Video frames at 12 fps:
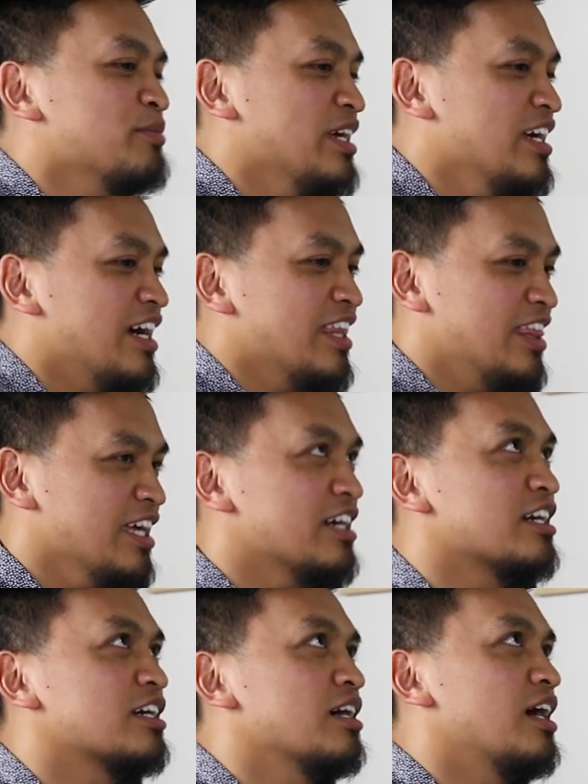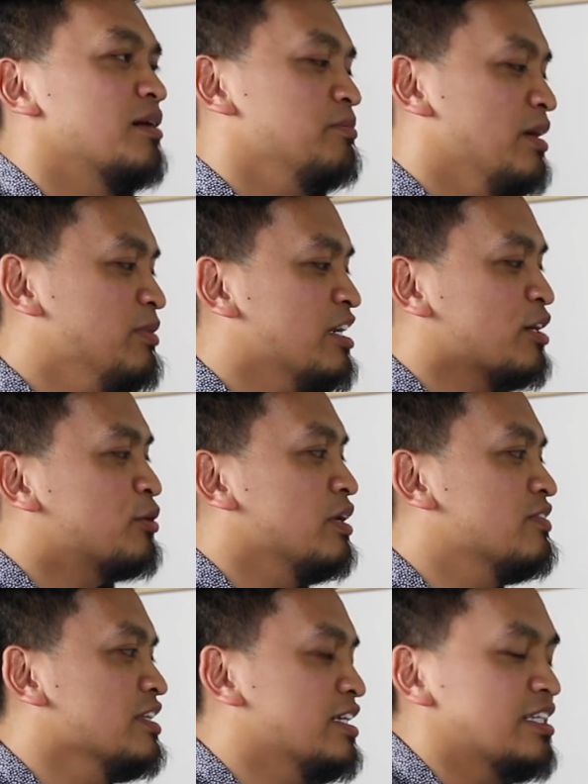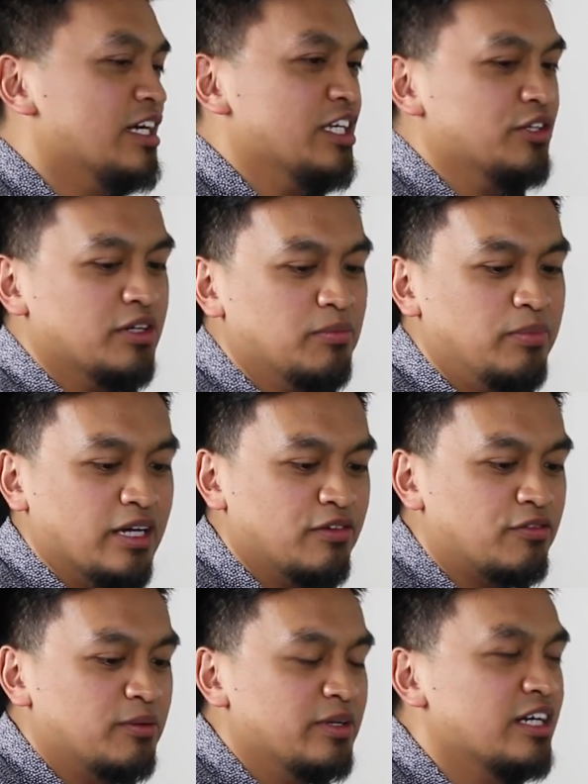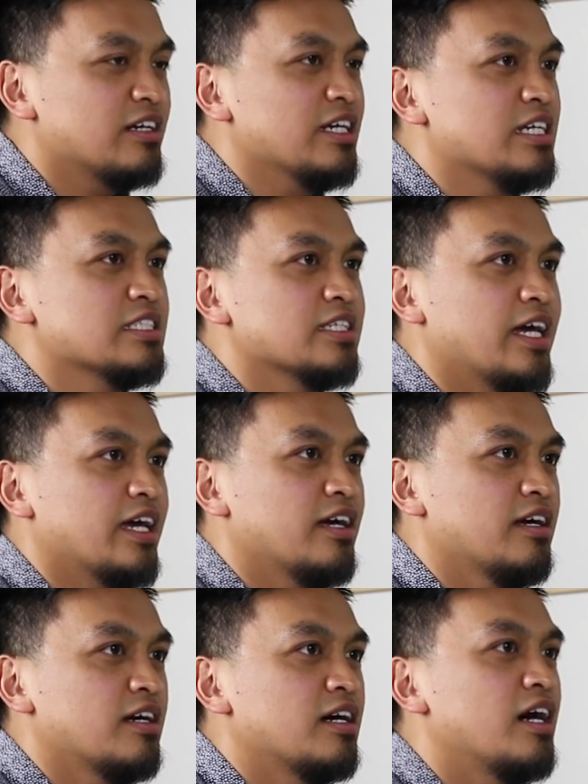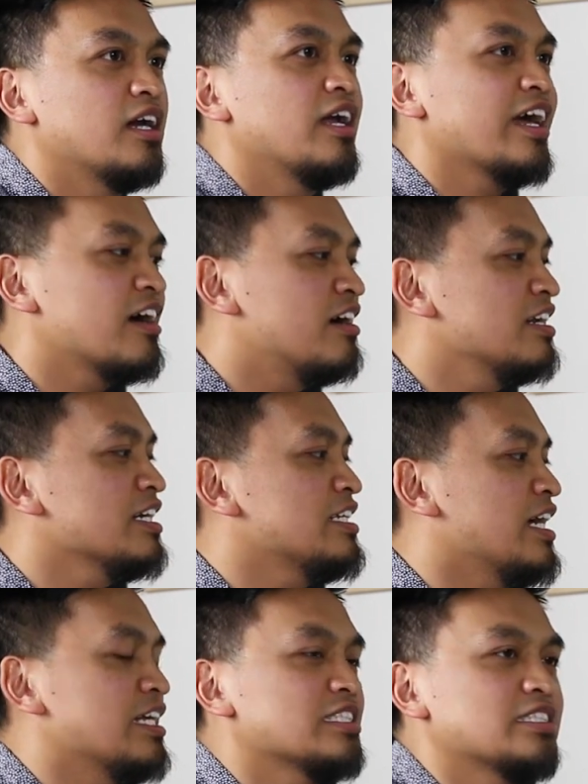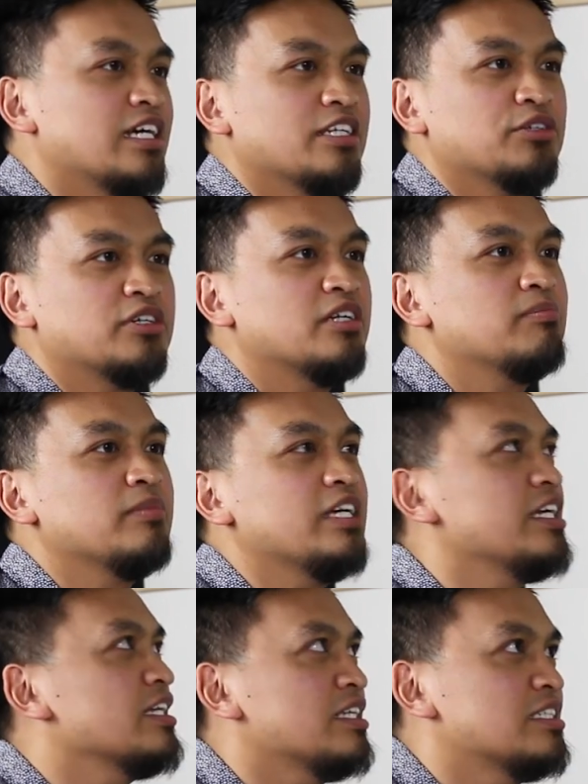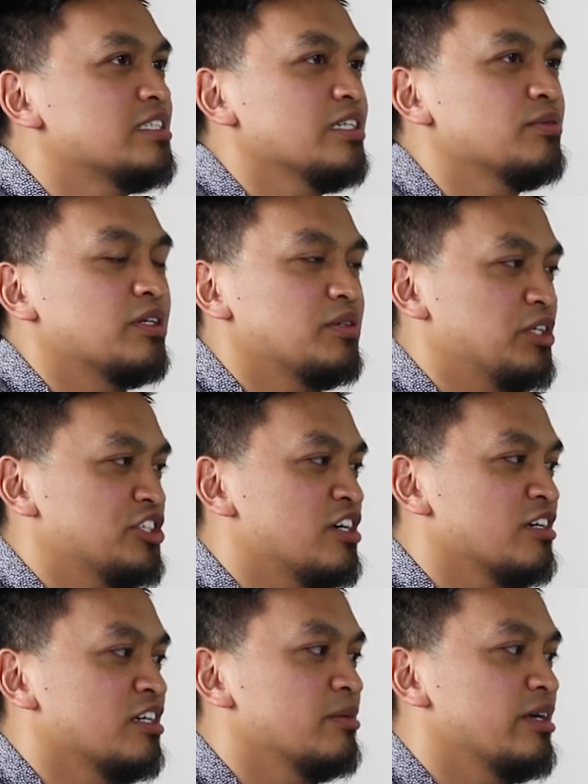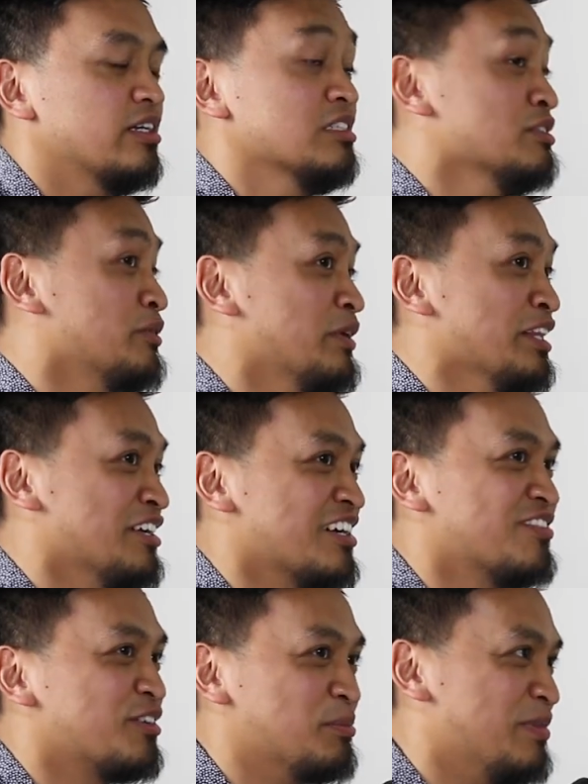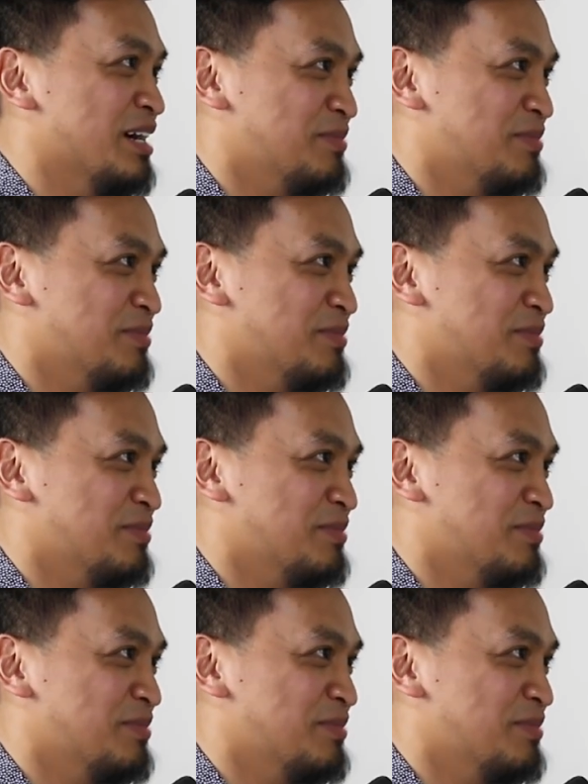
me, I think a, uh, maybe an equivalent that you can pick from here is like, an iconic dance that you can immediately see what you're talking about is "Thriller" from by